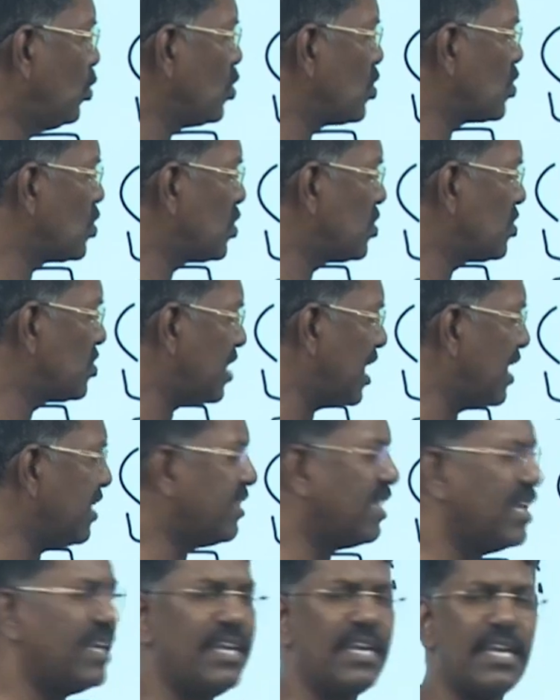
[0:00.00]
to
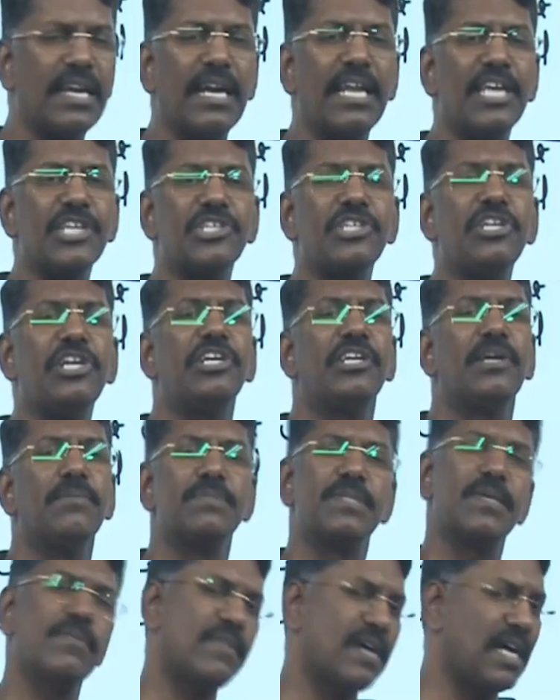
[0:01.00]
strengthen relation in
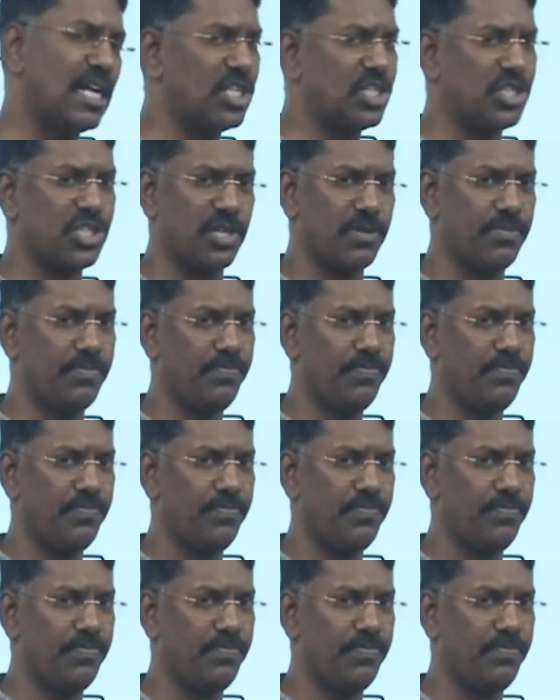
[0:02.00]
terms of culture.